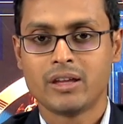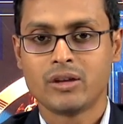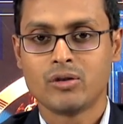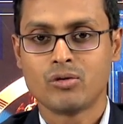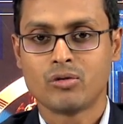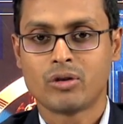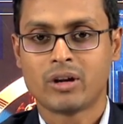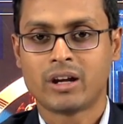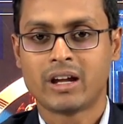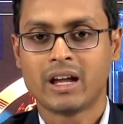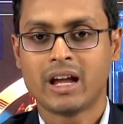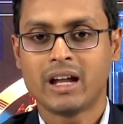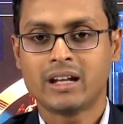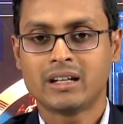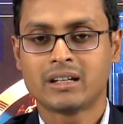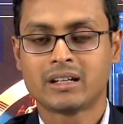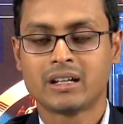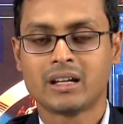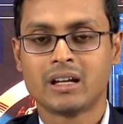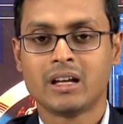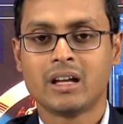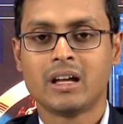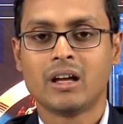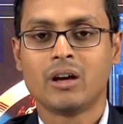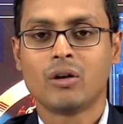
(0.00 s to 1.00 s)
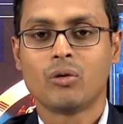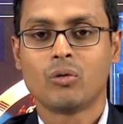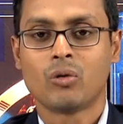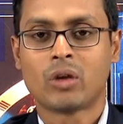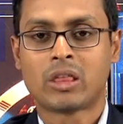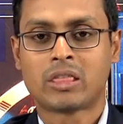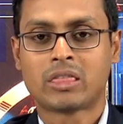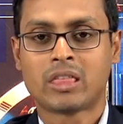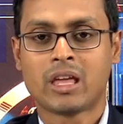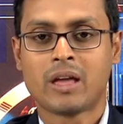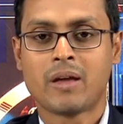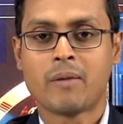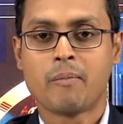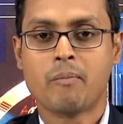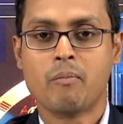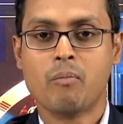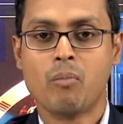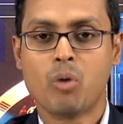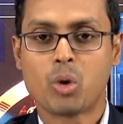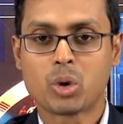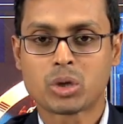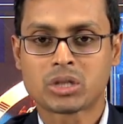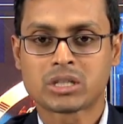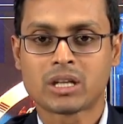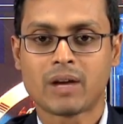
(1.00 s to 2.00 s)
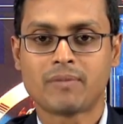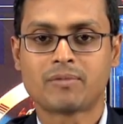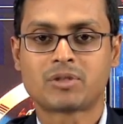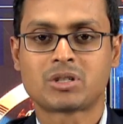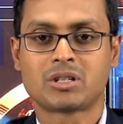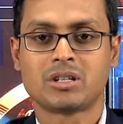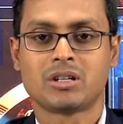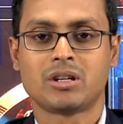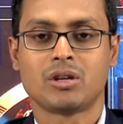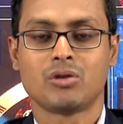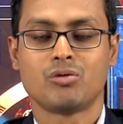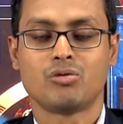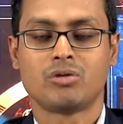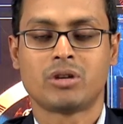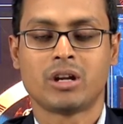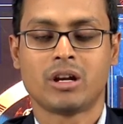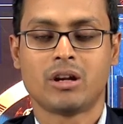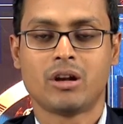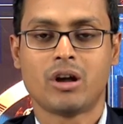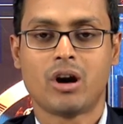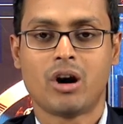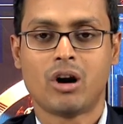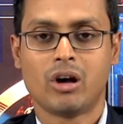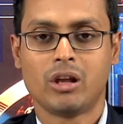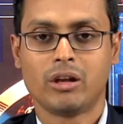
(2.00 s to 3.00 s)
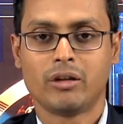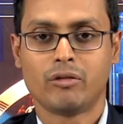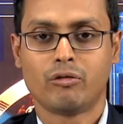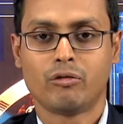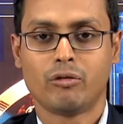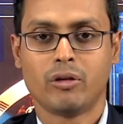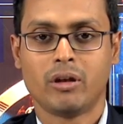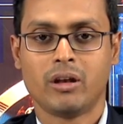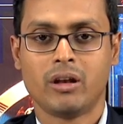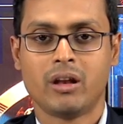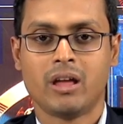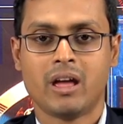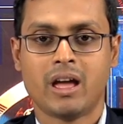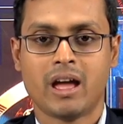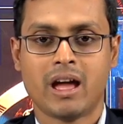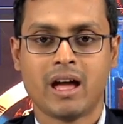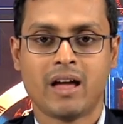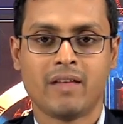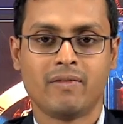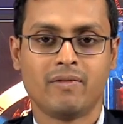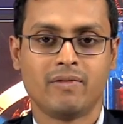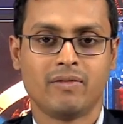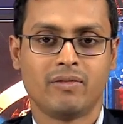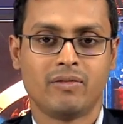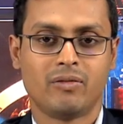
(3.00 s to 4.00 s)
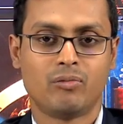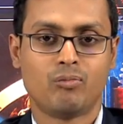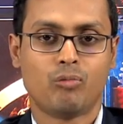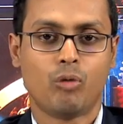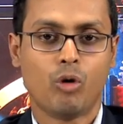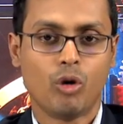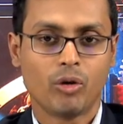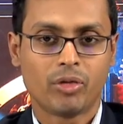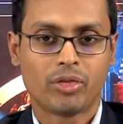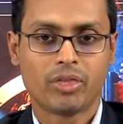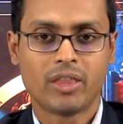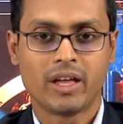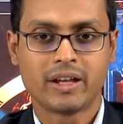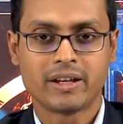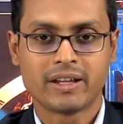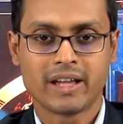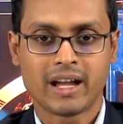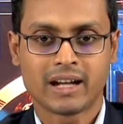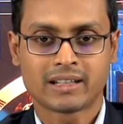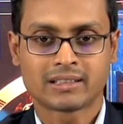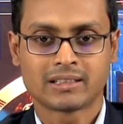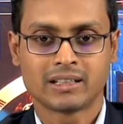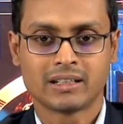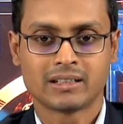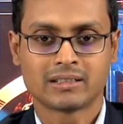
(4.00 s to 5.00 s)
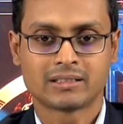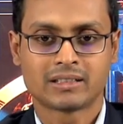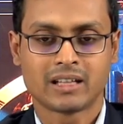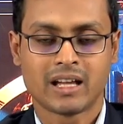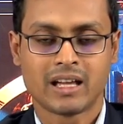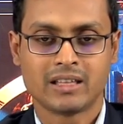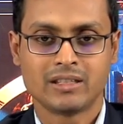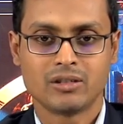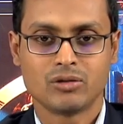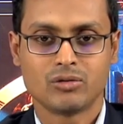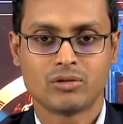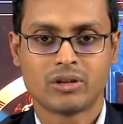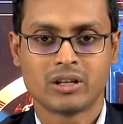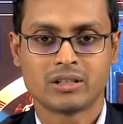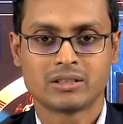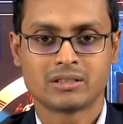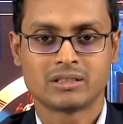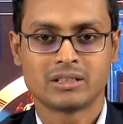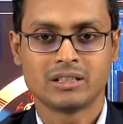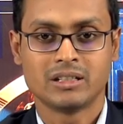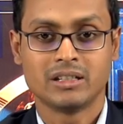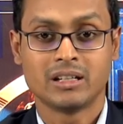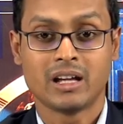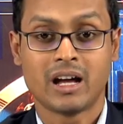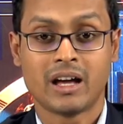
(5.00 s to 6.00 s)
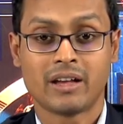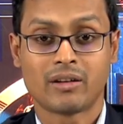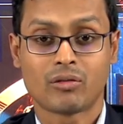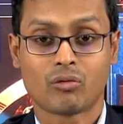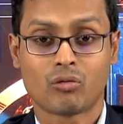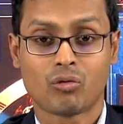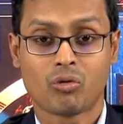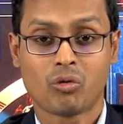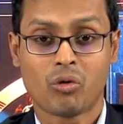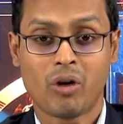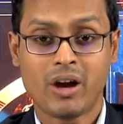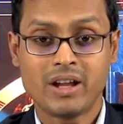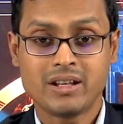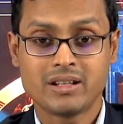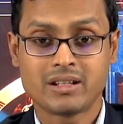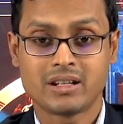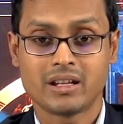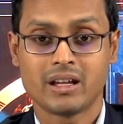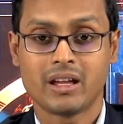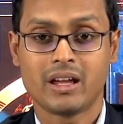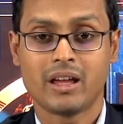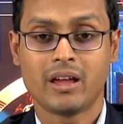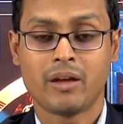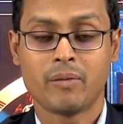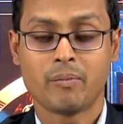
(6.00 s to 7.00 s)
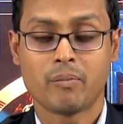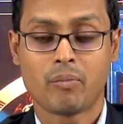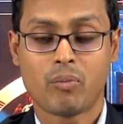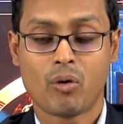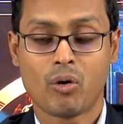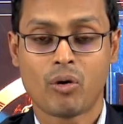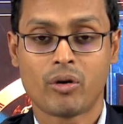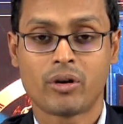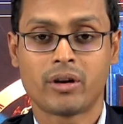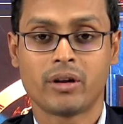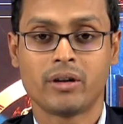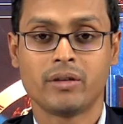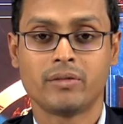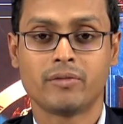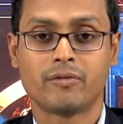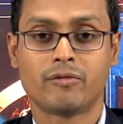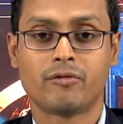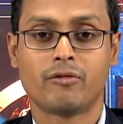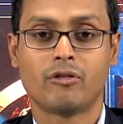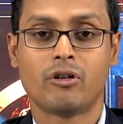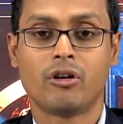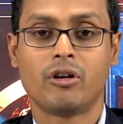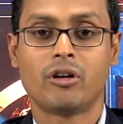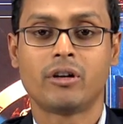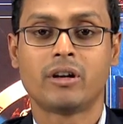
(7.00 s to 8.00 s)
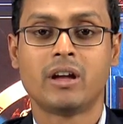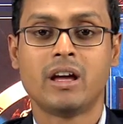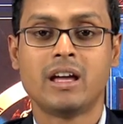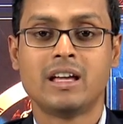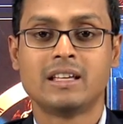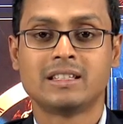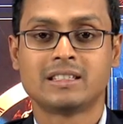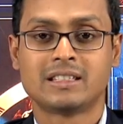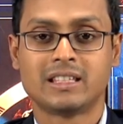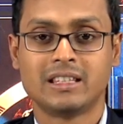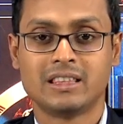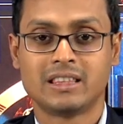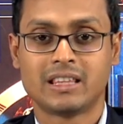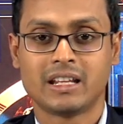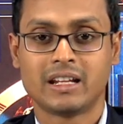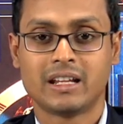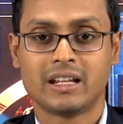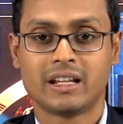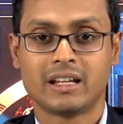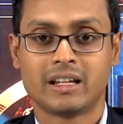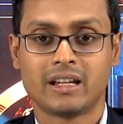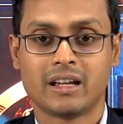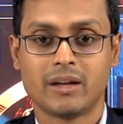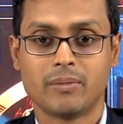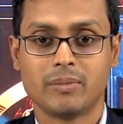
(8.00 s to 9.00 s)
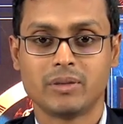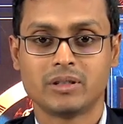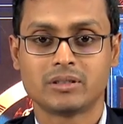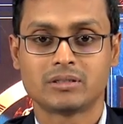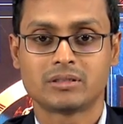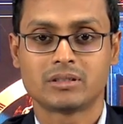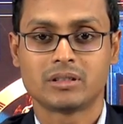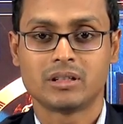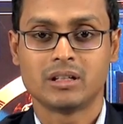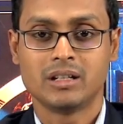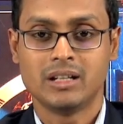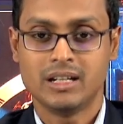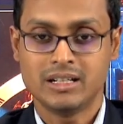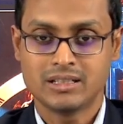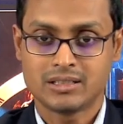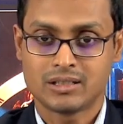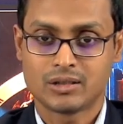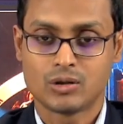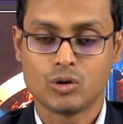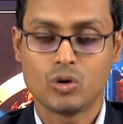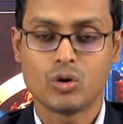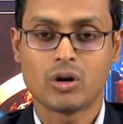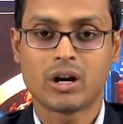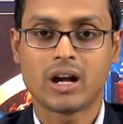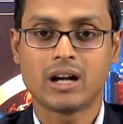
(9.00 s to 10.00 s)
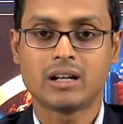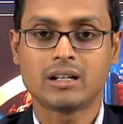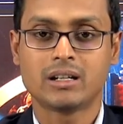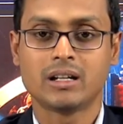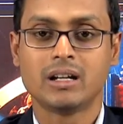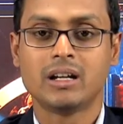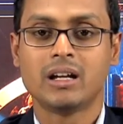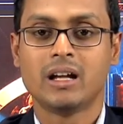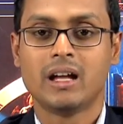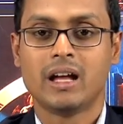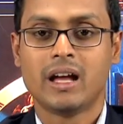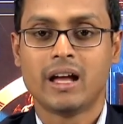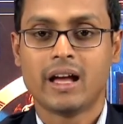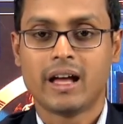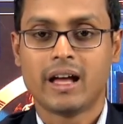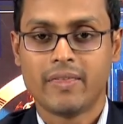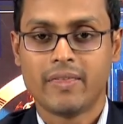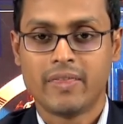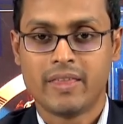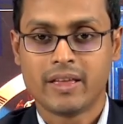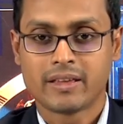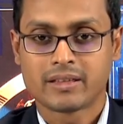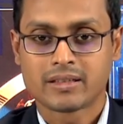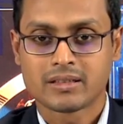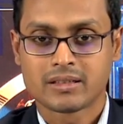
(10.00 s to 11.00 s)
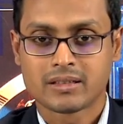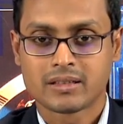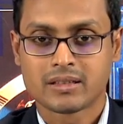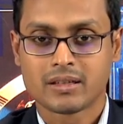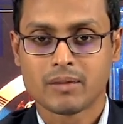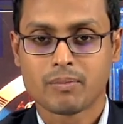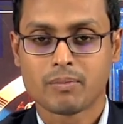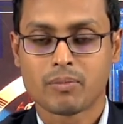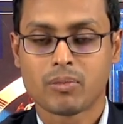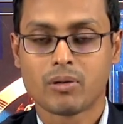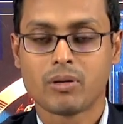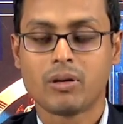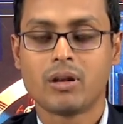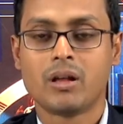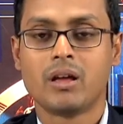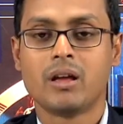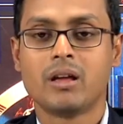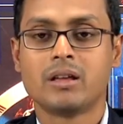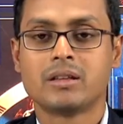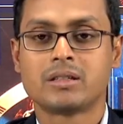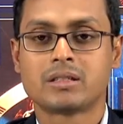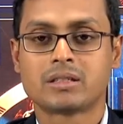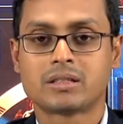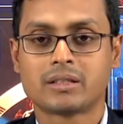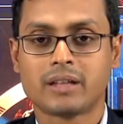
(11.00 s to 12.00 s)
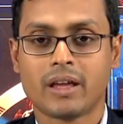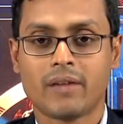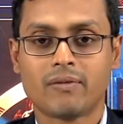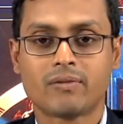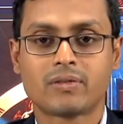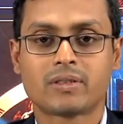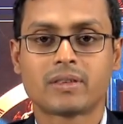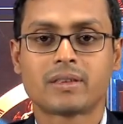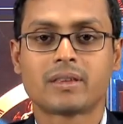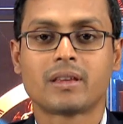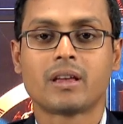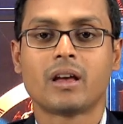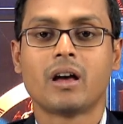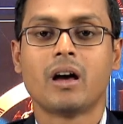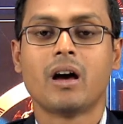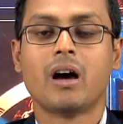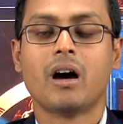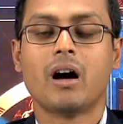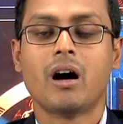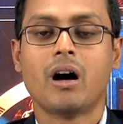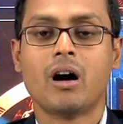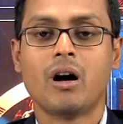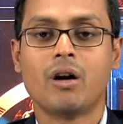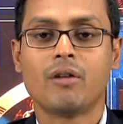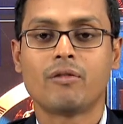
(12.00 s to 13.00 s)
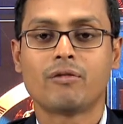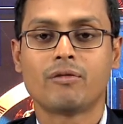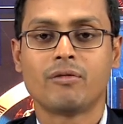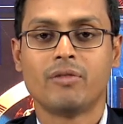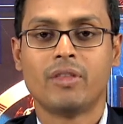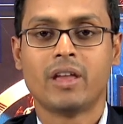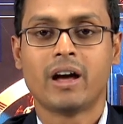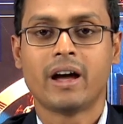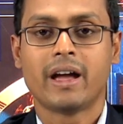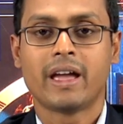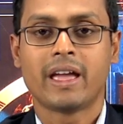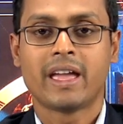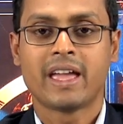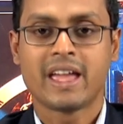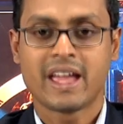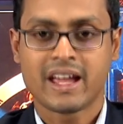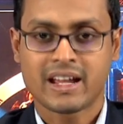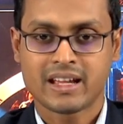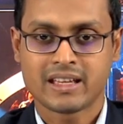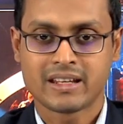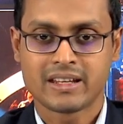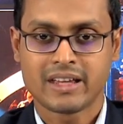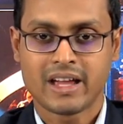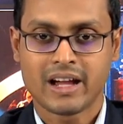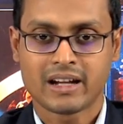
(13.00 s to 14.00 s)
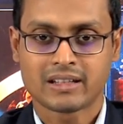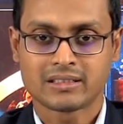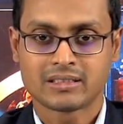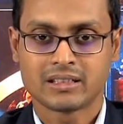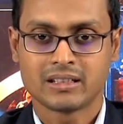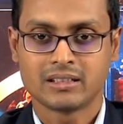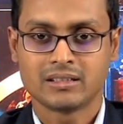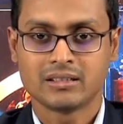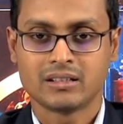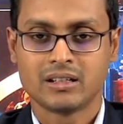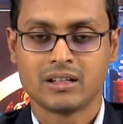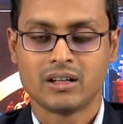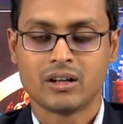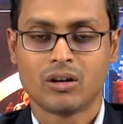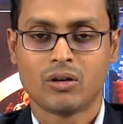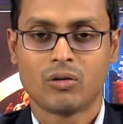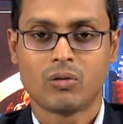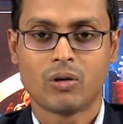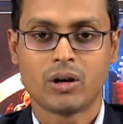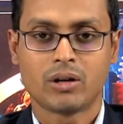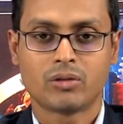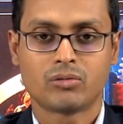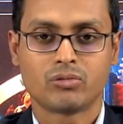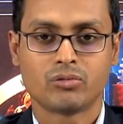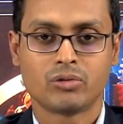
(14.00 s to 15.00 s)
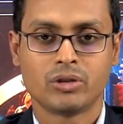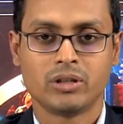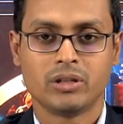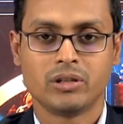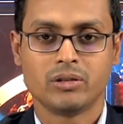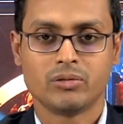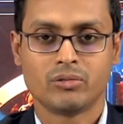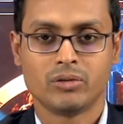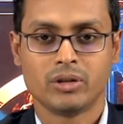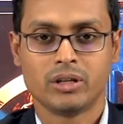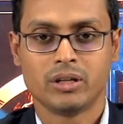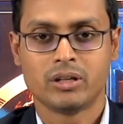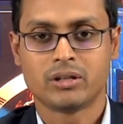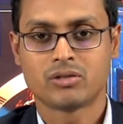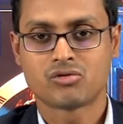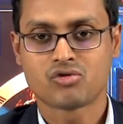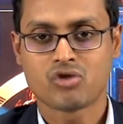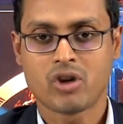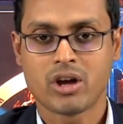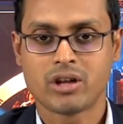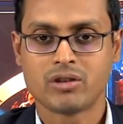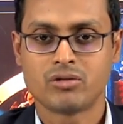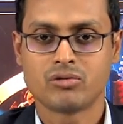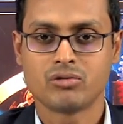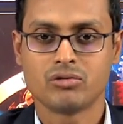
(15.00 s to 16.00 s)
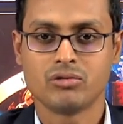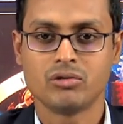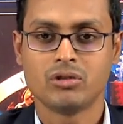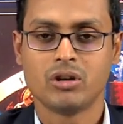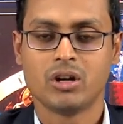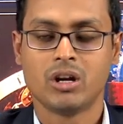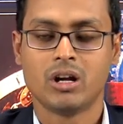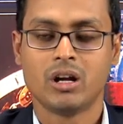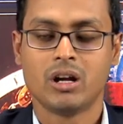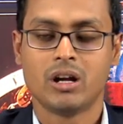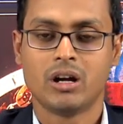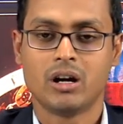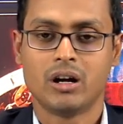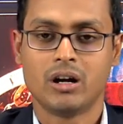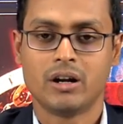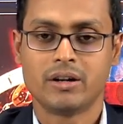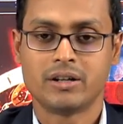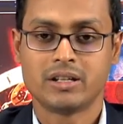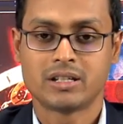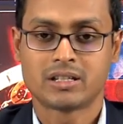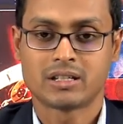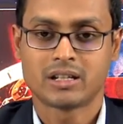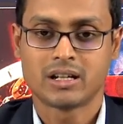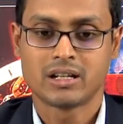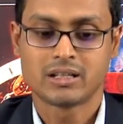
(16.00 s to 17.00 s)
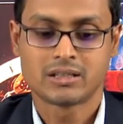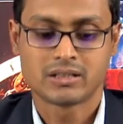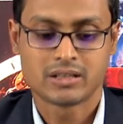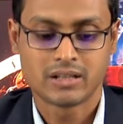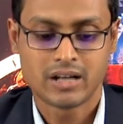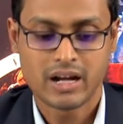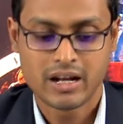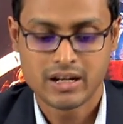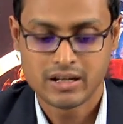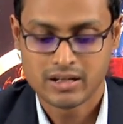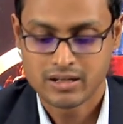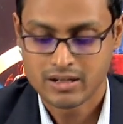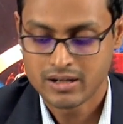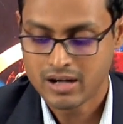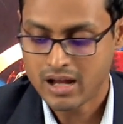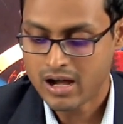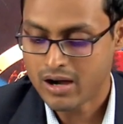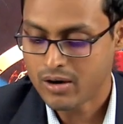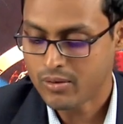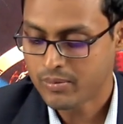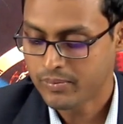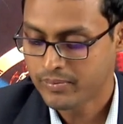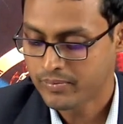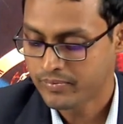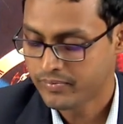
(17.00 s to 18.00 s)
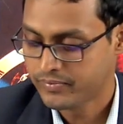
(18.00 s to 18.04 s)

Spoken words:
you get with a more substituted olefin, and both the reactions, as you can see, are quite important for synthetic chemistry. Let us look at the simple steps of the Heck reaction, what we try to discuss right now.